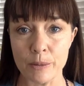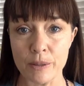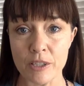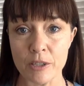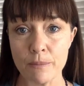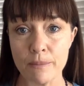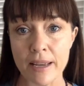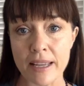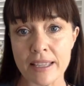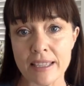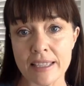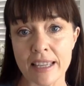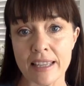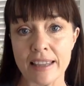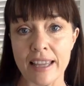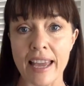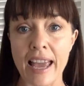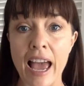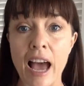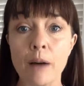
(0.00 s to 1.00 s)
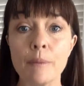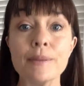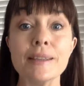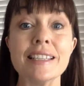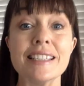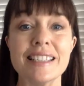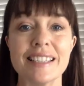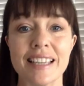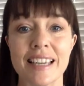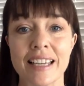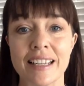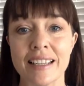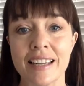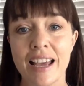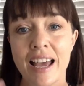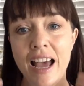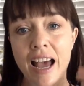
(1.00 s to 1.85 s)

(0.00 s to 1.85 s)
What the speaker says: which means that they help the skin